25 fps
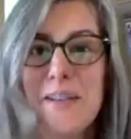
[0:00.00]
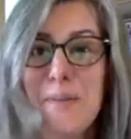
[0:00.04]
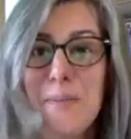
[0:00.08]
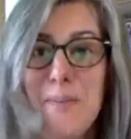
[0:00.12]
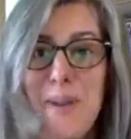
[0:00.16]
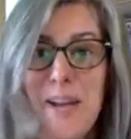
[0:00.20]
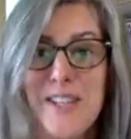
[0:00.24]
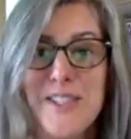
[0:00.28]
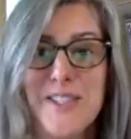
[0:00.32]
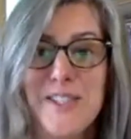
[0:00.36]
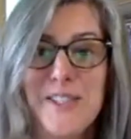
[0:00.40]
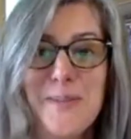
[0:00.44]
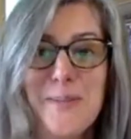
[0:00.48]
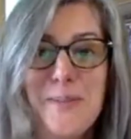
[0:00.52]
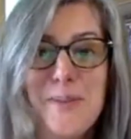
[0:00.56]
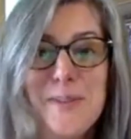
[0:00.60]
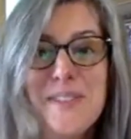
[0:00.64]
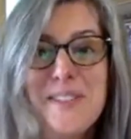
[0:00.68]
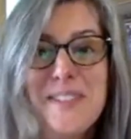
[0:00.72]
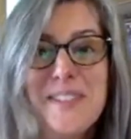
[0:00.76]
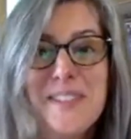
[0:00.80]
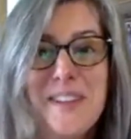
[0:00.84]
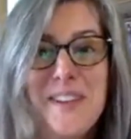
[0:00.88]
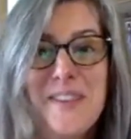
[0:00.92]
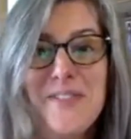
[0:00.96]
I'm passionate about
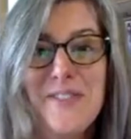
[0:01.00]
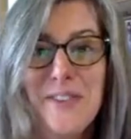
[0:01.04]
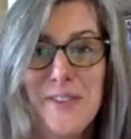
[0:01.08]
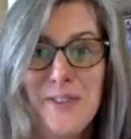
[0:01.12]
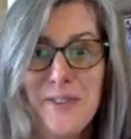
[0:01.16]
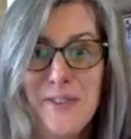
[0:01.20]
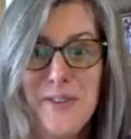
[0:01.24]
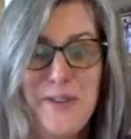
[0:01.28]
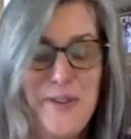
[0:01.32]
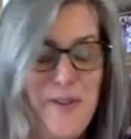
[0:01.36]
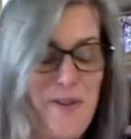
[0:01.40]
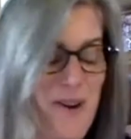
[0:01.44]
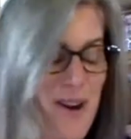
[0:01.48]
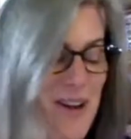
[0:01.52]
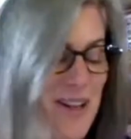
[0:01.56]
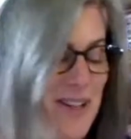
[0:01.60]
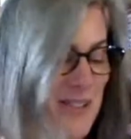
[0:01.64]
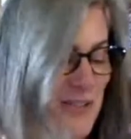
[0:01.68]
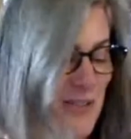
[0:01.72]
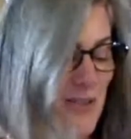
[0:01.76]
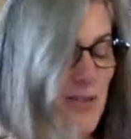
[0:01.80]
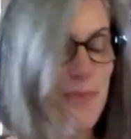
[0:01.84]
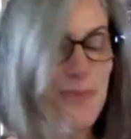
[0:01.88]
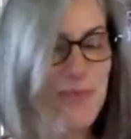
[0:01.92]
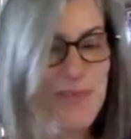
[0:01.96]
this stuff. I could go on.
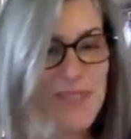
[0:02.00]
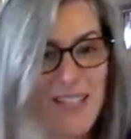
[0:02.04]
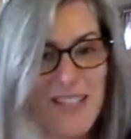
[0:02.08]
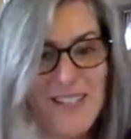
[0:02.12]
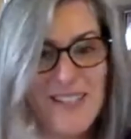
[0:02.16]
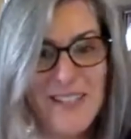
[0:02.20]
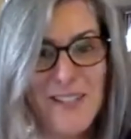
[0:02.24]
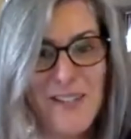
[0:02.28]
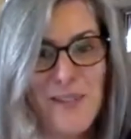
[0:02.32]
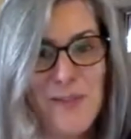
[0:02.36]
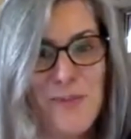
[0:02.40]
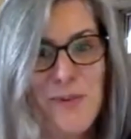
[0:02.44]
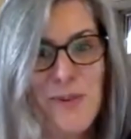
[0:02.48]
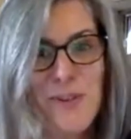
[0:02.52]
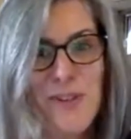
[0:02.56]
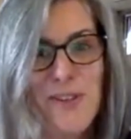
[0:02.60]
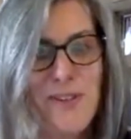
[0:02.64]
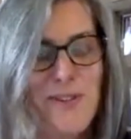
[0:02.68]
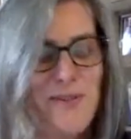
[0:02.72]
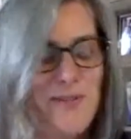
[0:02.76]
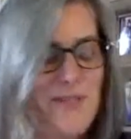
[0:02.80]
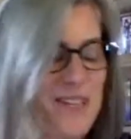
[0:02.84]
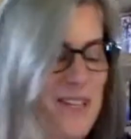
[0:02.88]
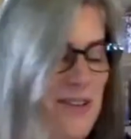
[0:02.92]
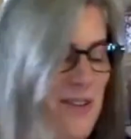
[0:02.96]
So that's not the point of
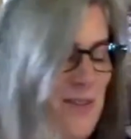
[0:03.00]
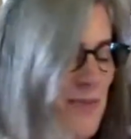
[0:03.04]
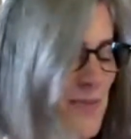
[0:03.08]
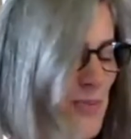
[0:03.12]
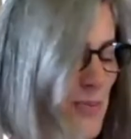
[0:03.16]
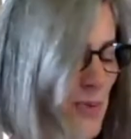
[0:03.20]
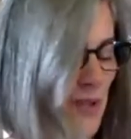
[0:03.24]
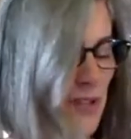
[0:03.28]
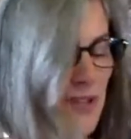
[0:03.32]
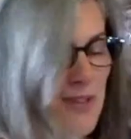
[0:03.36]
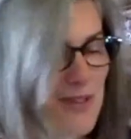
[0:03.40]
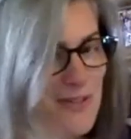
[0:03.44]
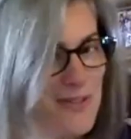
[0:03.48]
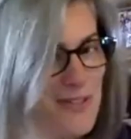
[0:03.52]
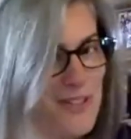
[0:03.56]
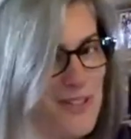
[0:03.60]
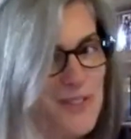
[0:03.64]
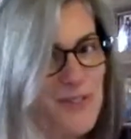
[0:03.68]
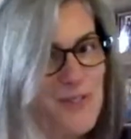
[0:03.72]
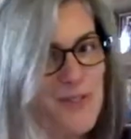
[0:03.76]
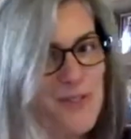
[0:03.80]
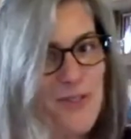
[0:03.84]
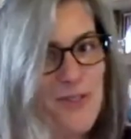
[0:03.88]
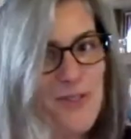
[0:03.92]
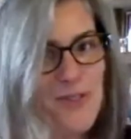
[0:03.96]
the video. point of the video
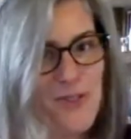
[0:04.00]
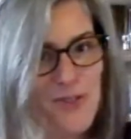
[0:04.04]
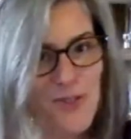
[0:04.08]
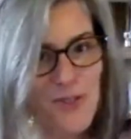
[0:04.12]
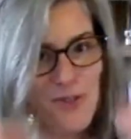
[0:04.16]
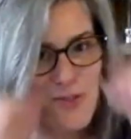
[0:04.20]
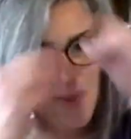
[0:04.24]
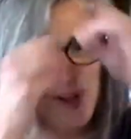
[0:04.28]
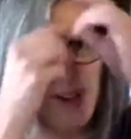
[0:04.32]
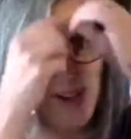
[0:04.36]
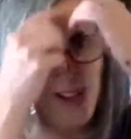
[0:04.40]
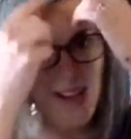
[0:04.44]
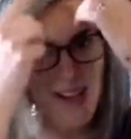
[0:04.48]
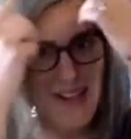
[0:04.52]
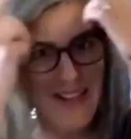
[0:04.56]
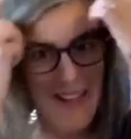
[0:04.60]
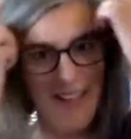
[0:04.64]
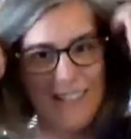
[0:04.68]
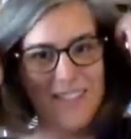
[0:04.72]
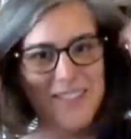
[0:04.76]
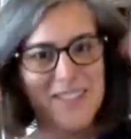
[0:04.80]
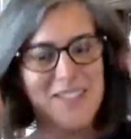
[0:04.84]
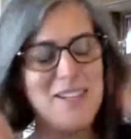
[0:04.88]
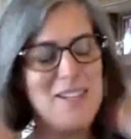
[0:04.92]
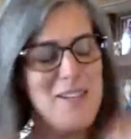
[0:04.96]
is to show you my
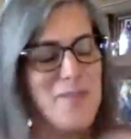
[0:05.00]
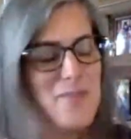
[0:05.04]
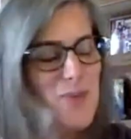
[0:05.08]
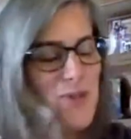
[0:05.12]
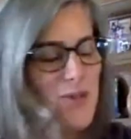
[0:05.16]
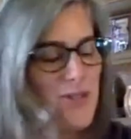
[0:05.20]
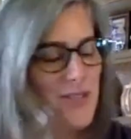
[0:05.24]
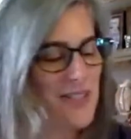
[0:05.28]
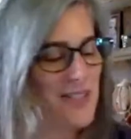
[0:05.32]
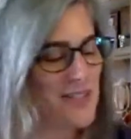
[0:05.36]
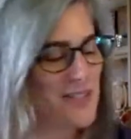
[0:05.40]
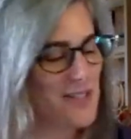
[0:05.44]
study books.